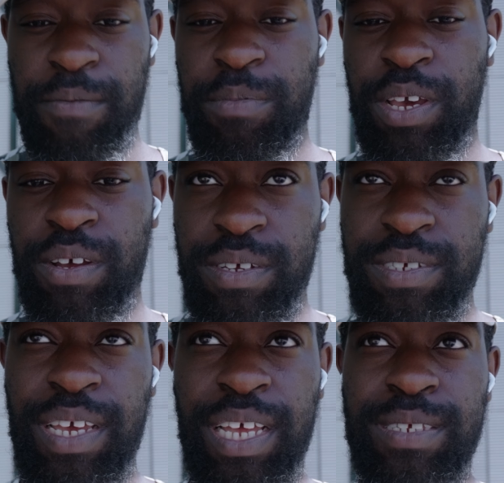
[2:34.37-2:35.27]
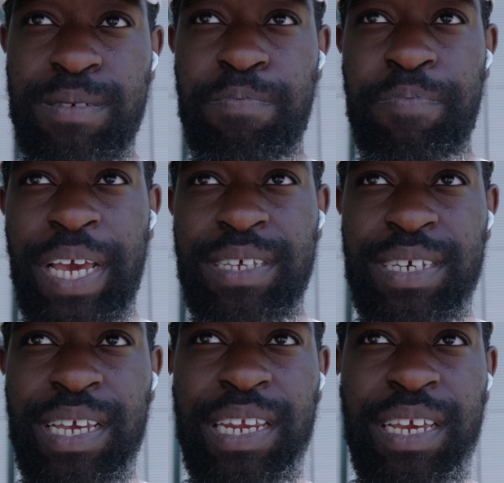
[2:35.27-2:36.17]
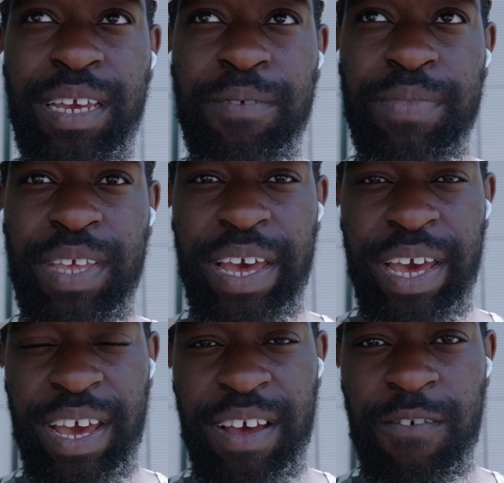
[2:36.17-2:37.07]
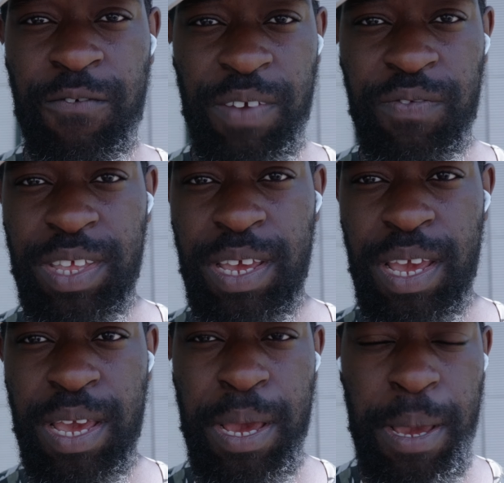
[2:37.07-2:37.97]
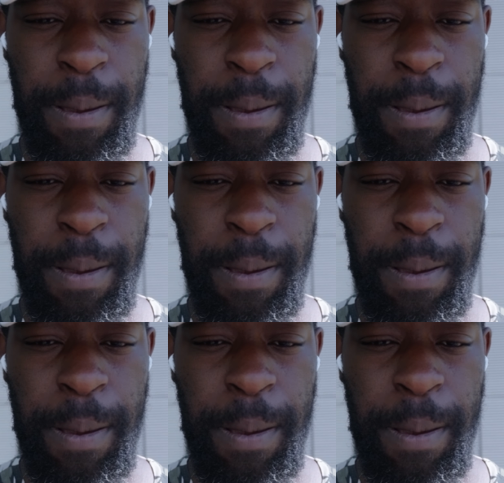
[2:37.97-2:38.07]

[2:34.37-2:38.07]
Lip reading: because it's basically a 50